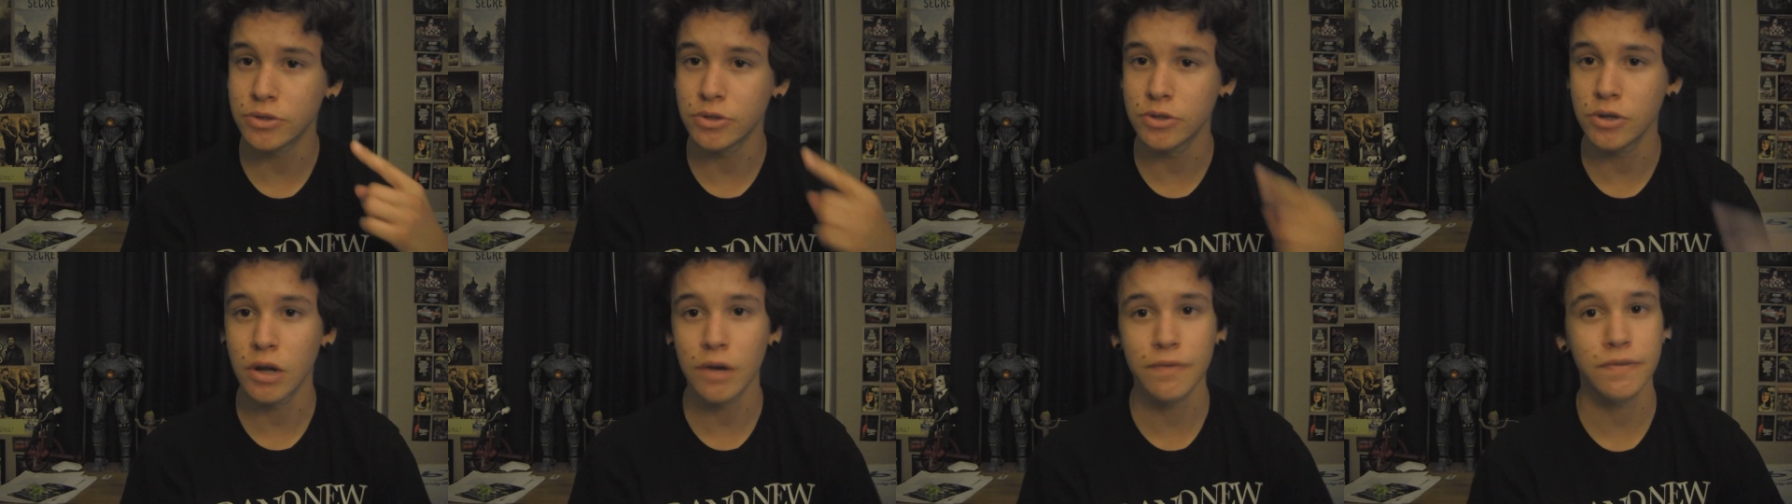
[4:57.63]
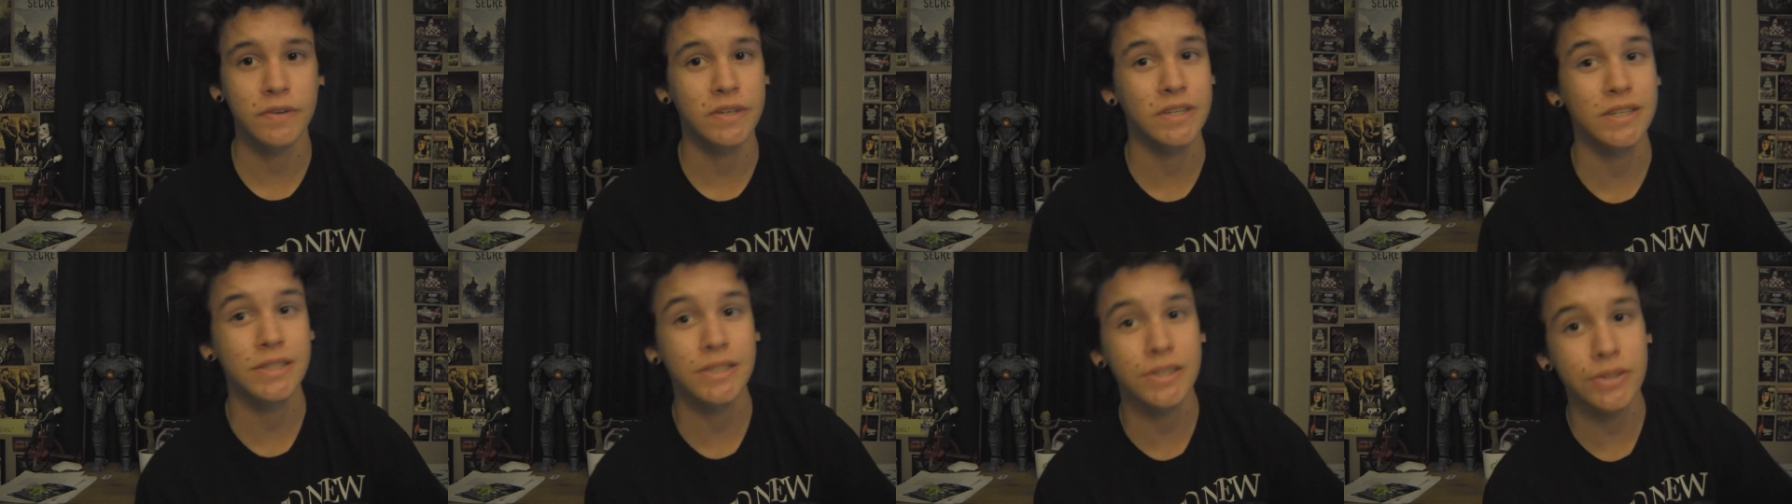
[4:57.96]
Do not
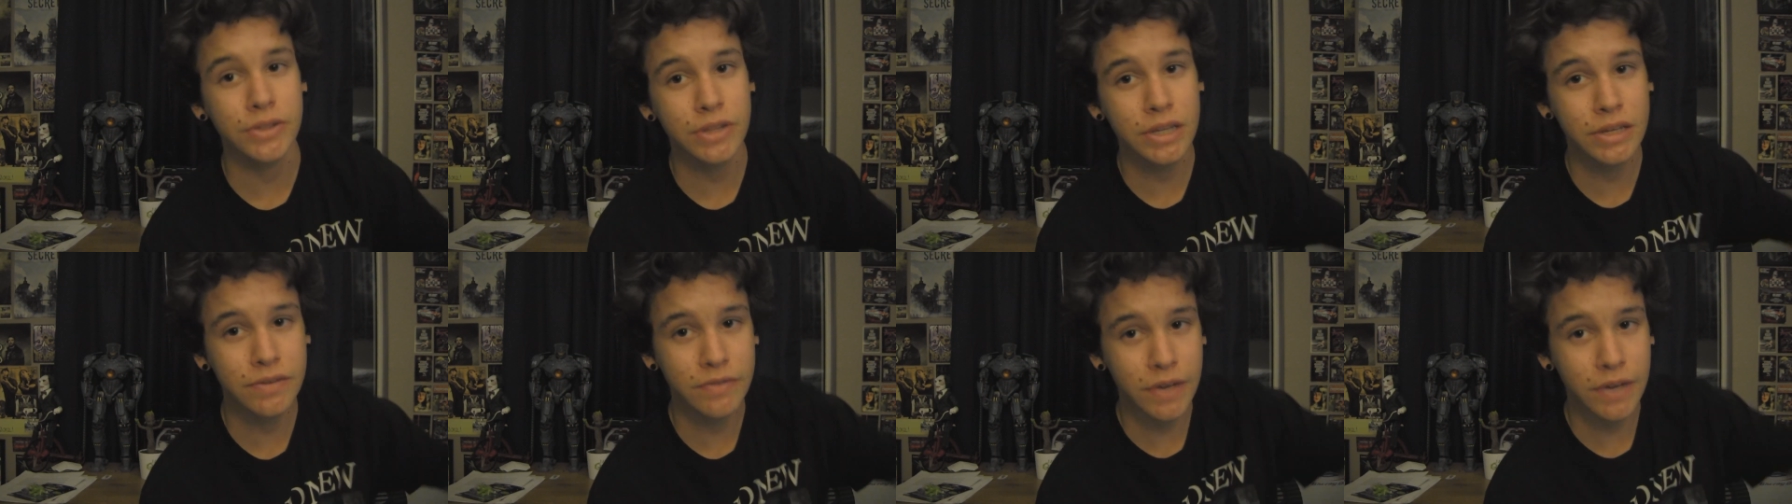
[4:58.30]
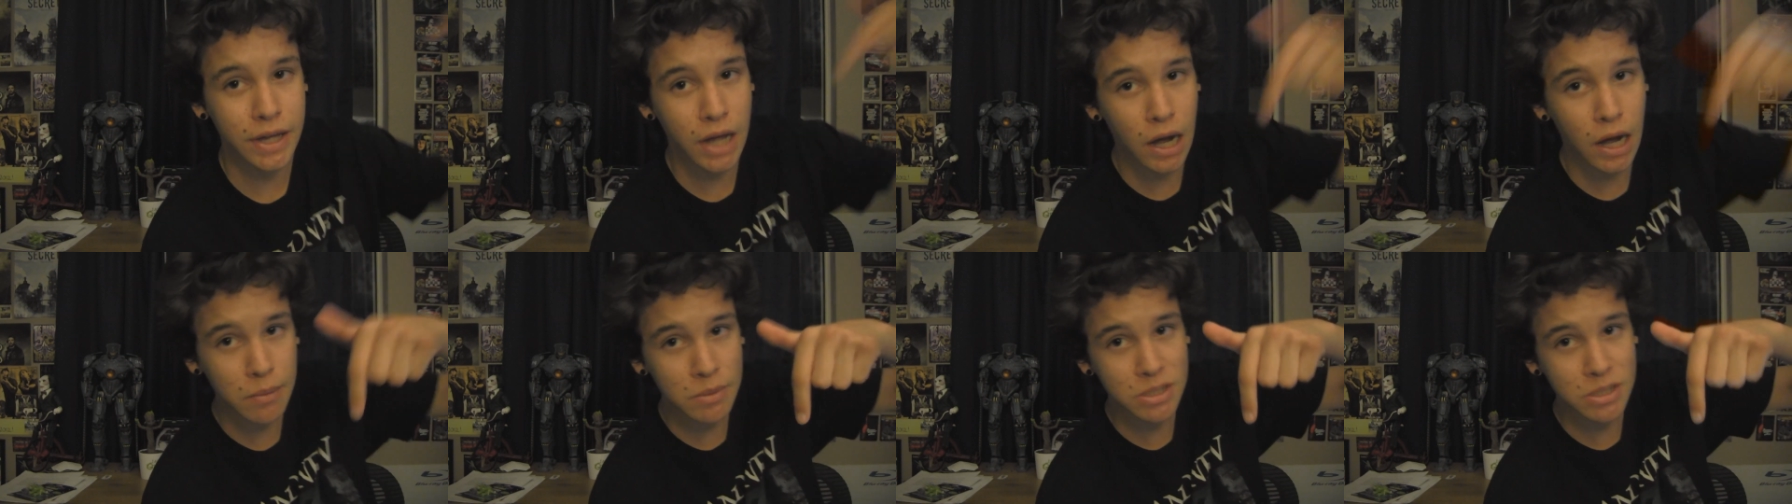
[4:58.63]
forget to leave a
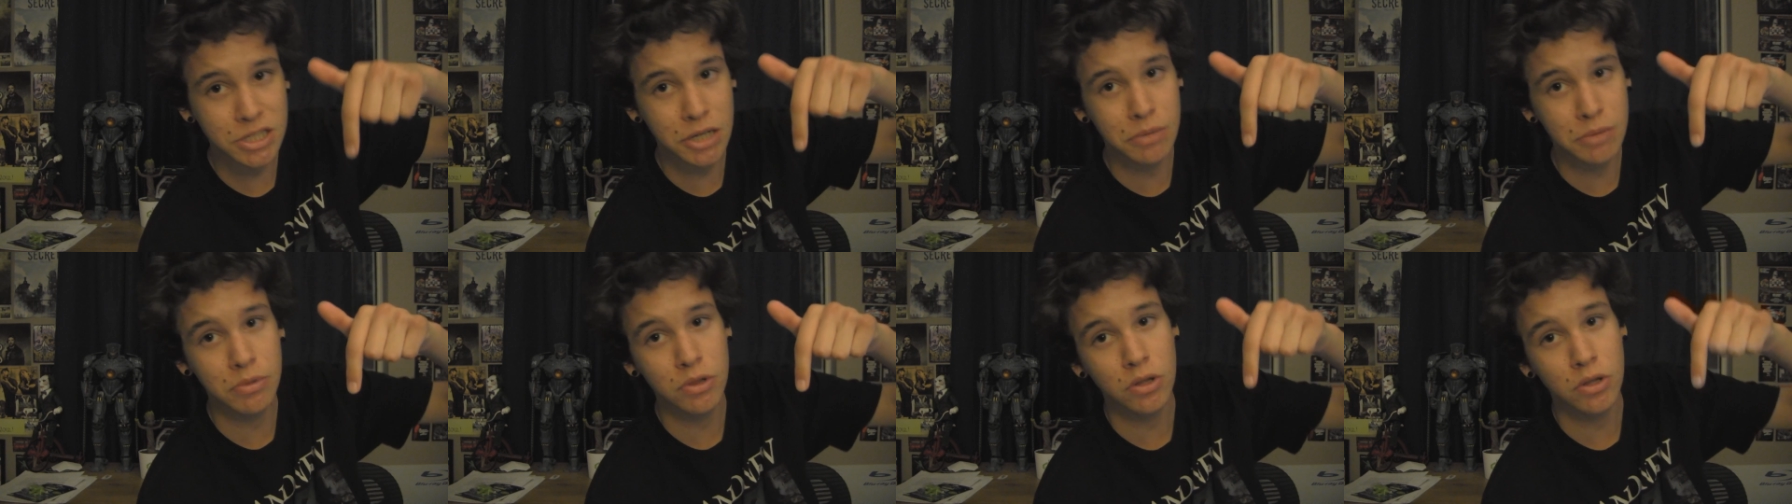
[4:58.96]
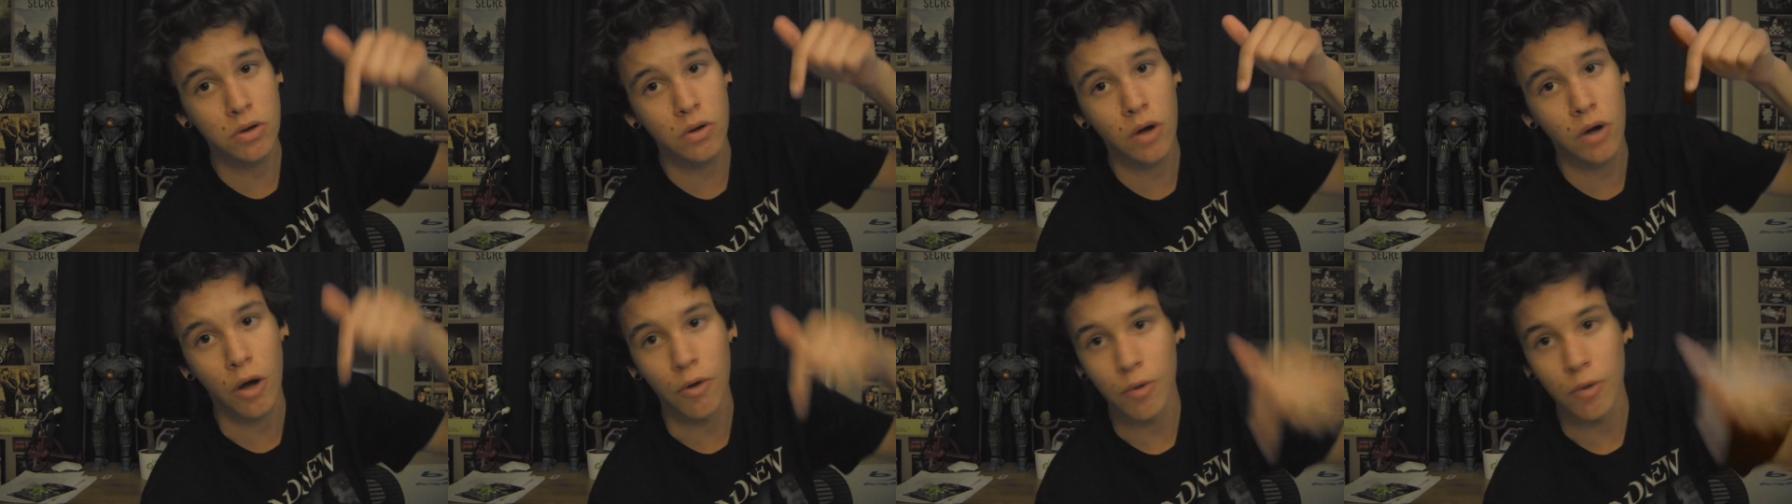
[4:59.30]
comment down
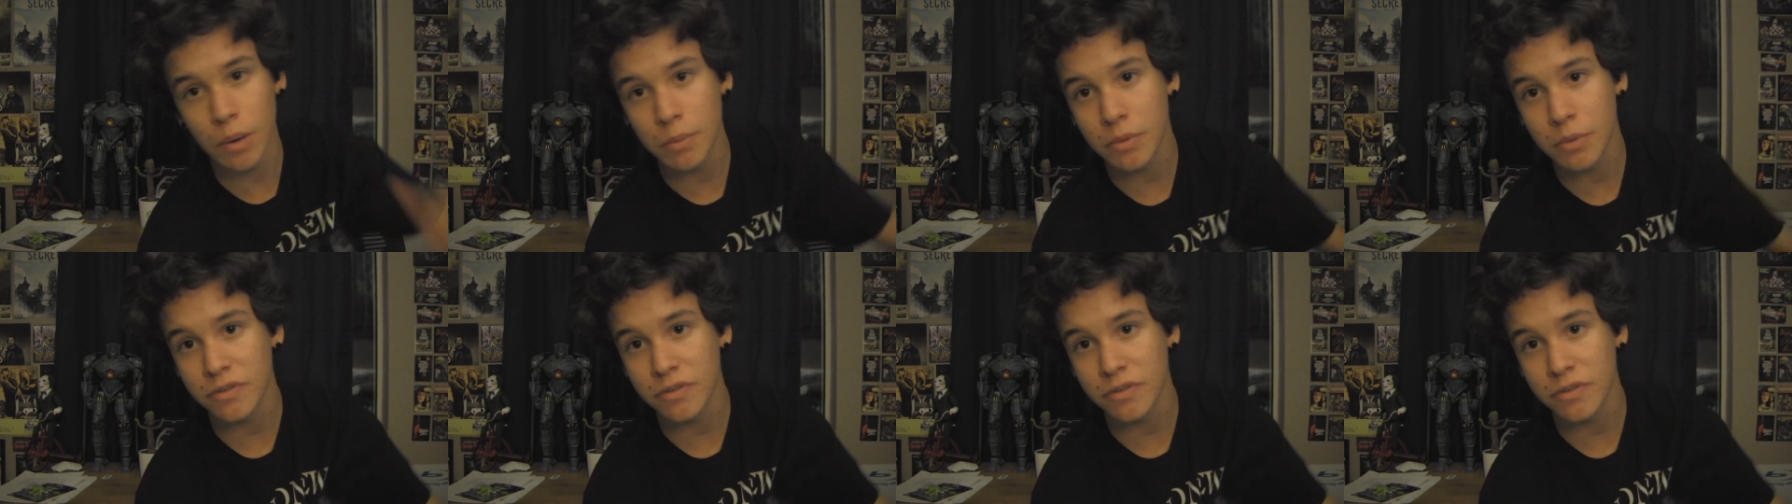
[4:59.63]
below on what